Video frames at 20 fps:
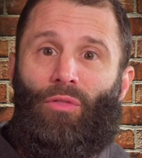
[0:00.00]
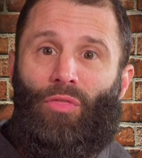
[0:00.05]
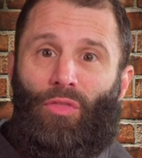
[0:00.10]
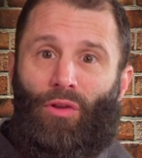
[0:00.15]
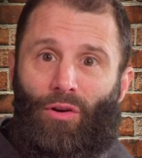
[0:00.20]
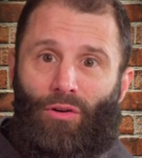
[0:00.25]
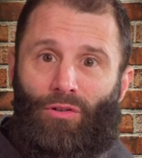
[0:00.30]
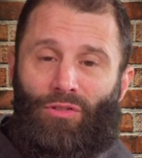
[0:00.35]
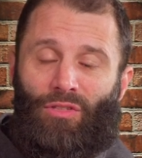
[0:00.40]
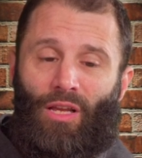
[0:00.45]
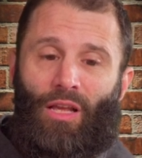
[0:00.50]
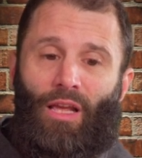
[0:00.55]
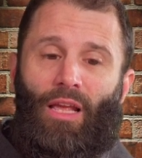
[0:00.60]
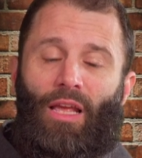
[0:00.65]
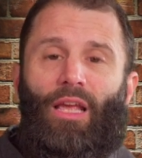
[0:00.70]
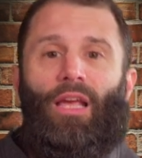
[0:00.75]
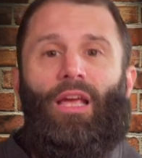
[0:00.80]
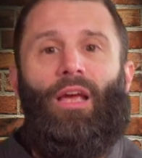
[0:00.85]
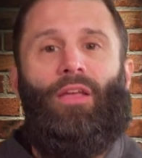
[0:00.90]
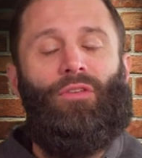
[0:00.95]
Thirds.
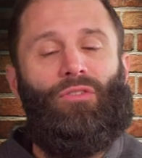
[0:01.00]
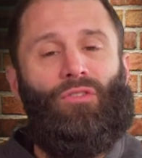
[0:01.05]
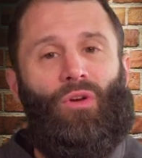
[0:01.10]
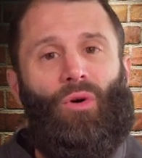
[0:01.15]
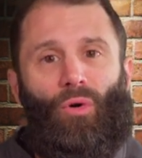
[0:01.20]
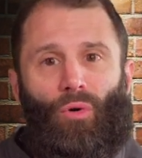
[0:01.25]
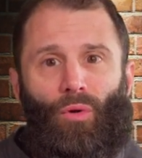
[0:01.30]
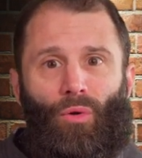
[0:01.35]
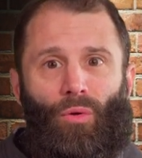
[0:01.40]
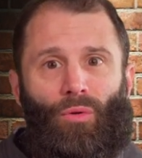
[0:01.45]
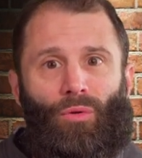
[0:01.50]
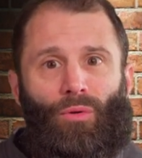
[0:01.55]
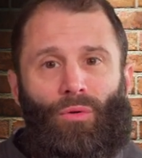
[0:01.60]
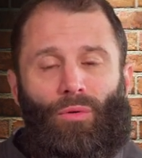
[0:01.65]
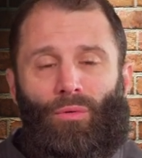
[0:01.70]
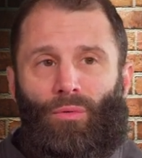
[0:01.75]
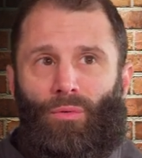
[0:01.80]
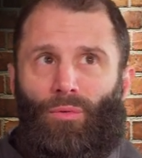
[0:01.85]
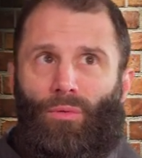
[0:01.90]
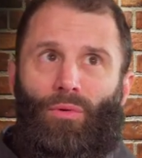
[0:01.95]
And there's a
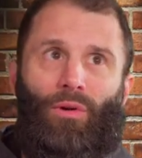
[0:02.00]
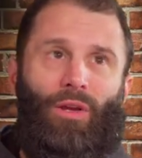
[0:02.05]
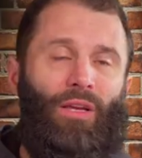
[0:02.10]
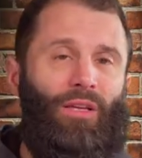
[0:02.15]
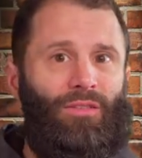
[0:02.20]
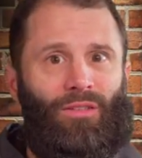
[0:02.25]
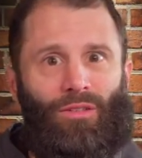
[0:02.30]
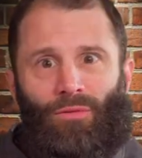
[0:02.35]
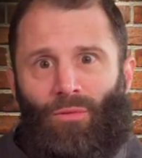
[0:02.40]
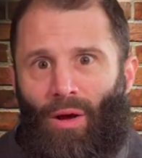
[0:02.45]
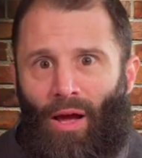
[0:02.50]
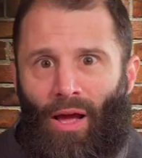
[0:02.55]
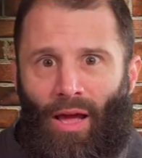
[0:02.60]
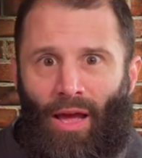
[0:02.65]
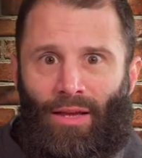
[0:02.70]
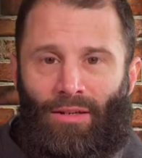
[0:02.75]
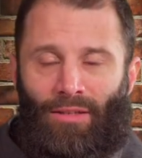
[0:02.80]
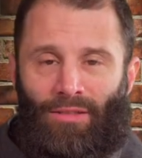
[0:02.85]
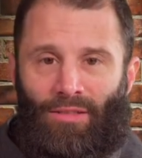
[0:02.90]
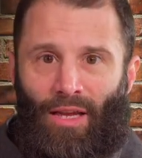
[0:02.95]
whole reason why
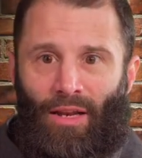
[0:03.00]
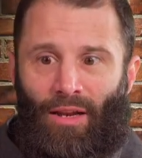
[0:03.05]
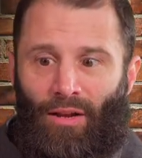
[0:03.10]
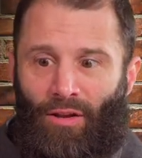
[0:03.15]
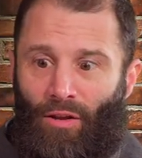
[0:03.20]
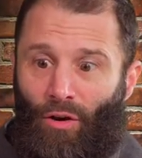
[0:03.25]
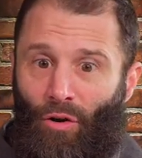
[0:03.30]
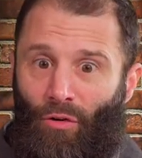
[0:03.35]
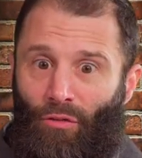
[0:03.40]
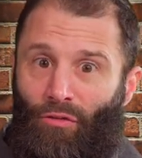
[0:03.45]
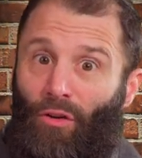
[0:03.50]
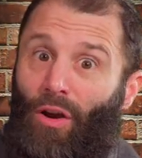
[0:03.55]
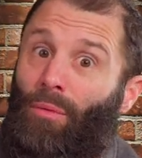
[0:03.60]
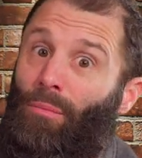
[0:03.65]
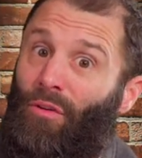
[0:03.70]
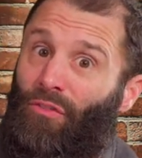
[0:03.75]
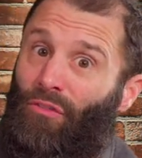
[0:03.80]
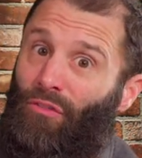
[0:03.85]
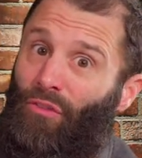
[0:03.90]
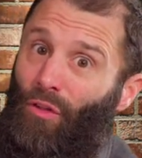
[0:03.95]
I decided to go from
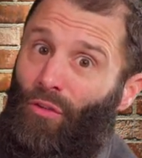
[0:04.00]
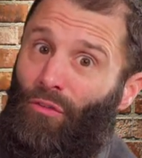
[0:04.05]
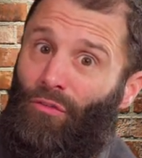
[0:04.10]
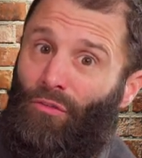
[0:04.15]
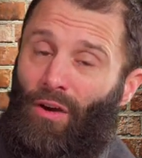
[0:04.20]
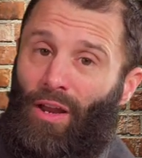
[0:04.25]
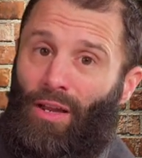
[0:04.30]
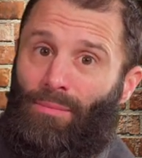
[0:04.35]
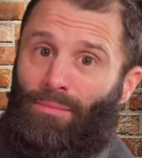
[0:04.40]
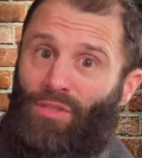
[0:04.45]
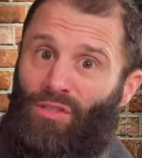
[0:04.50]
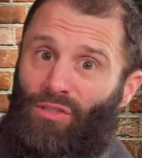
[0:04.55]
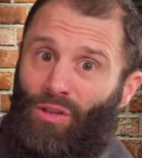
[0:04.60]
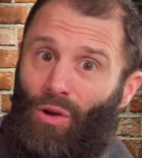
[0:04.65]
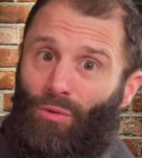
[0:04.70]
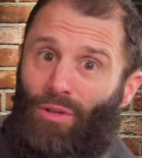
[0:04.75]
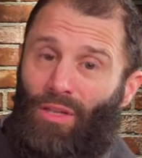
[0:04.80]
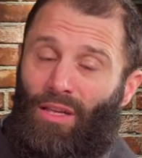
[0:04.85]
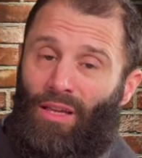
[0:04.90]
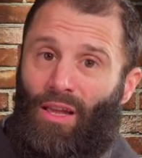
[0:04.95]
a full-frame
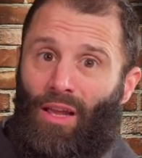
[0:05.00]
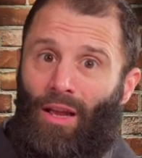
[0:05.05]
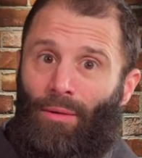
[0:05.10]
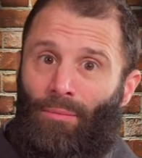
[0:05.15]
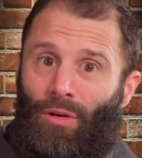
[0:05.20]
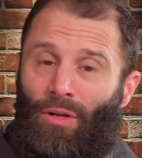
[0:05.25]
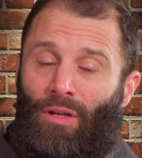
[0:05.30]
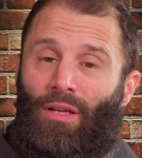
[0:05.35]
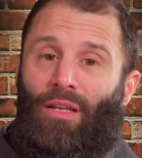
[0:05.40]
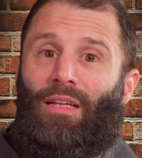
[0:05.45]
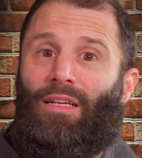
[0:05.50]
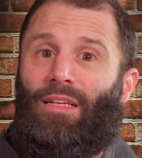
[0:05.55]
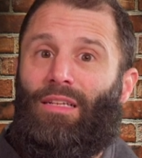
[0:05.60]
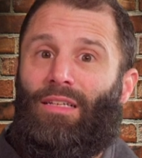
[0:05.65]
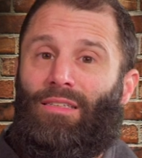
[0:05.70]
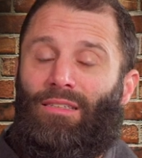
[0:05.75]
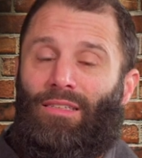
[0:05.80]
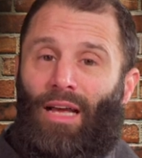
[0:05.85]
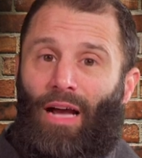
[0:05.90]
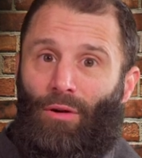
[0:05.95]
Sony camera
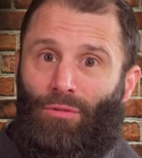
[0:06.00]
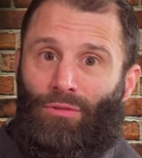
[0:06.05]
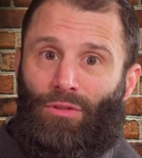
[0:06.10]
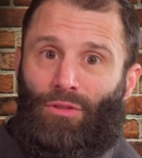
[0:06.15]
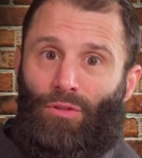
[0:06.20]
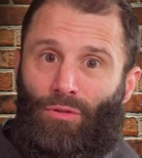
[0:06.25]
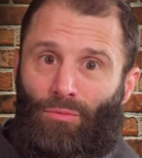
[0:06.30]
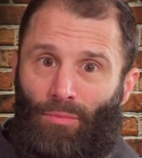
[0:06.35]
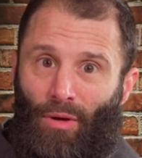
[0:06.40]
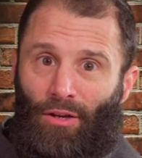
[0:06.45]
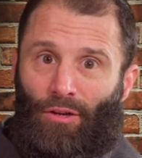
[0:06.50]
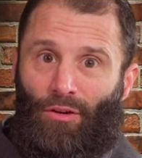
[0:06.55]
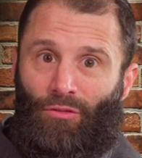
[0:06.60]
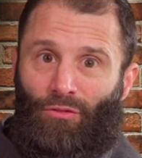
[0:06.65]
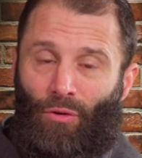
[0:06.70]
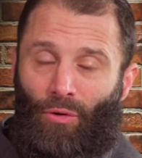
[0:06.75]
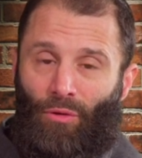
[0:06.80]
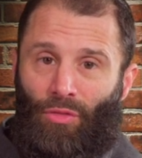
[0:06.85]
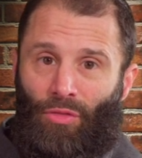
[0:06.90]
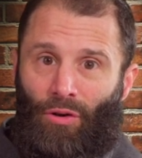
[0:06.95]
down to Micro
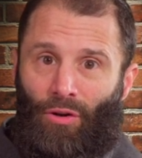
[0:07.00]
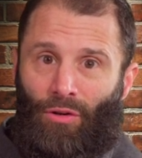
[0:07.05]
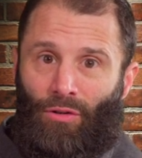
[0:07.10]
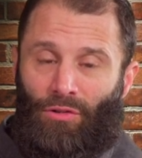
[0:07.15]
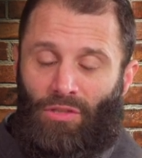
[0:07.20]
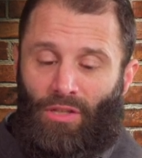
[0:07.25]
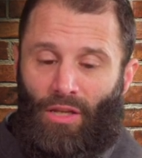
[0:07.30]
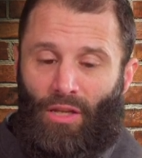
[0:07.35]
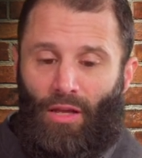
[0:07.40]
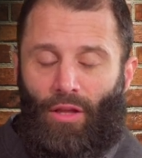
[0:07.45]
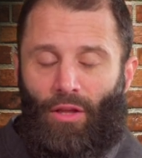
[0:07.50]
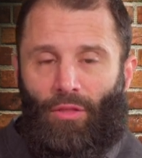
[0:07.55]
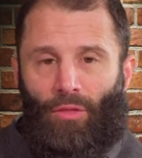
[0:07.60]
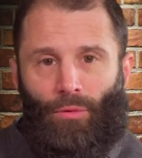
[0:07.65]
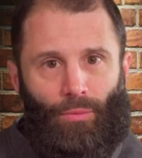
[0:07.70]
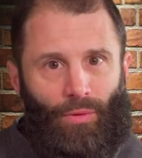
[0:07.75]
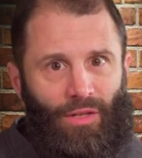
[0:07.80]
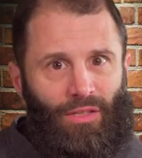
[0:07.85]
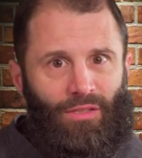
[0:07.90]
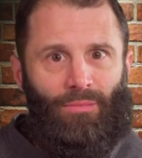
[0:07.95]
Four Thirds. The
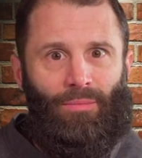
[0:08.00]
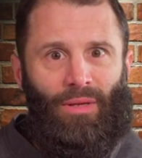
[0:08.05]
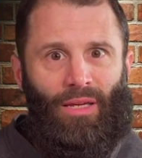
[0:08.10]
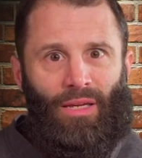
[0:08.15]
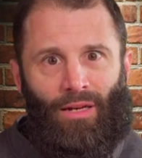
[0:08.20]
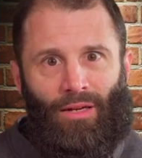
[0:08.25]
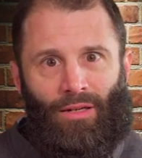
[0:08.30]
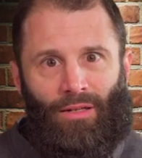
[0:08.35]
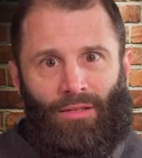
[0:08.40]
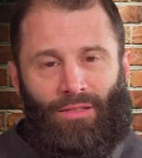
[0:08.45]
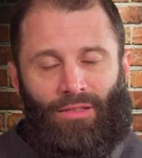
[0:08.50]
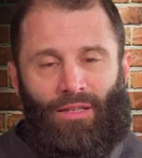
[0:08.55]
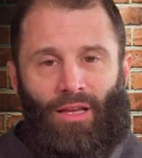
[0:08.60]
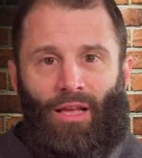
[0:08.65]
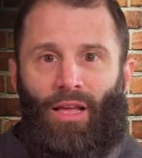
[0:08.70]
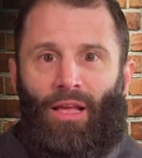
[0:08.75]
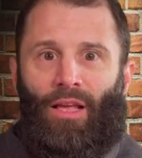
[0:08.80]
reason because